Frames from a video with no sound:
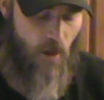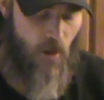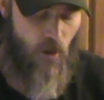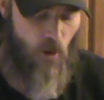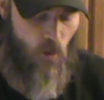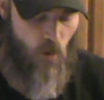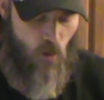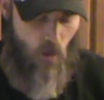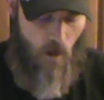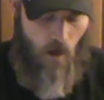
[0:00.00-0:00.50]

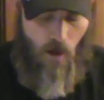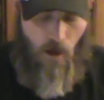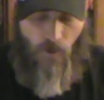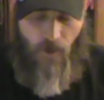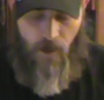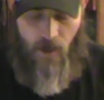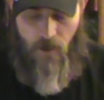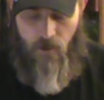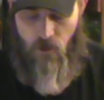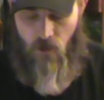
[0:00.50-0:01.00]
You draw
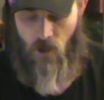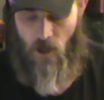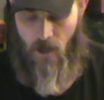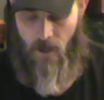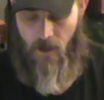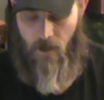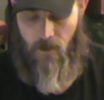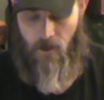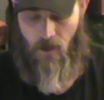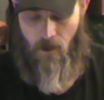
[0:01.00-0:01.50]
the
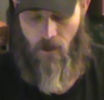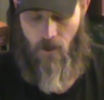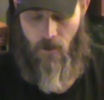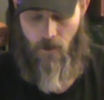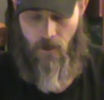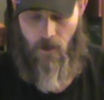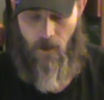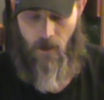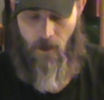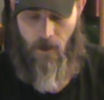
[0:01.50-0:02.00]
agenda
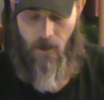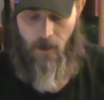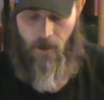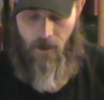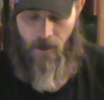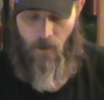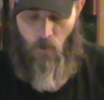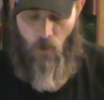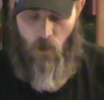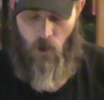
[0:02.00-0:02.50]
card, and
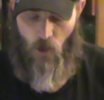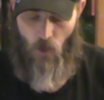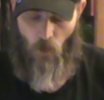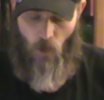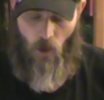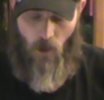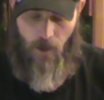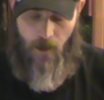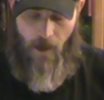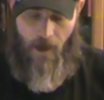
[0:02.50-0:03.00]
then when you
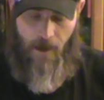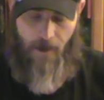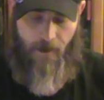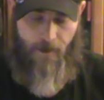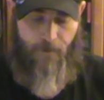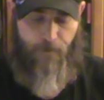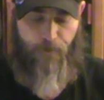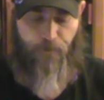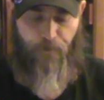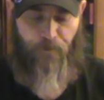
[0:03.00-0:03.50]
look at
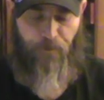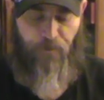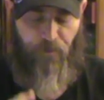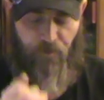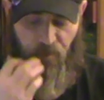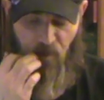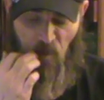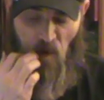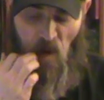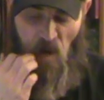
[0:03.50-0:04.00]
it,
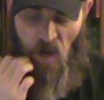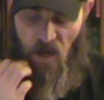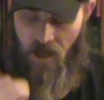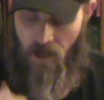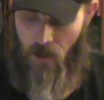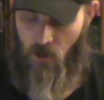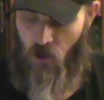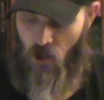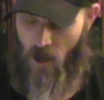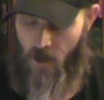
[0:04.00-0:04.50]

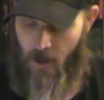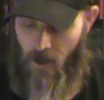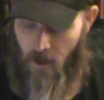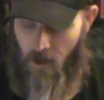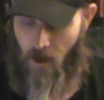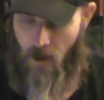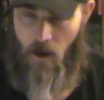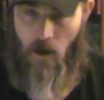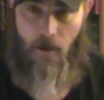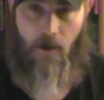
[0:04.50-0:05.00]
the agenda
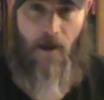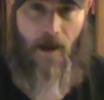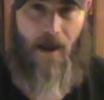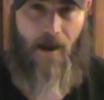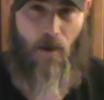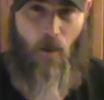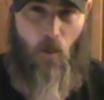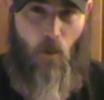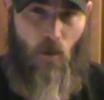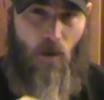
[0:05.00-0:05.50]
card
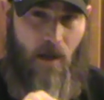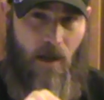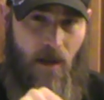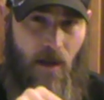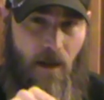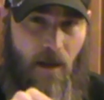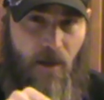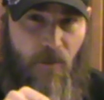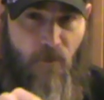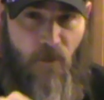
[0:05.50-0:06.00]
not only
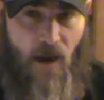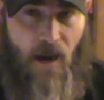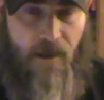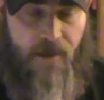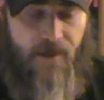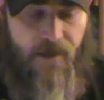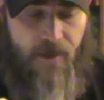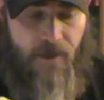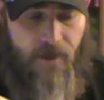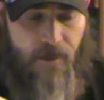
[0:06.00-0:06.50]

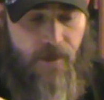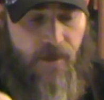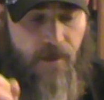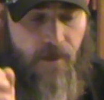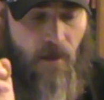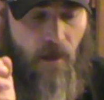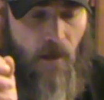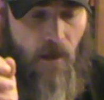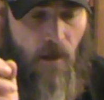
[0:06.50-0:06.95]
advances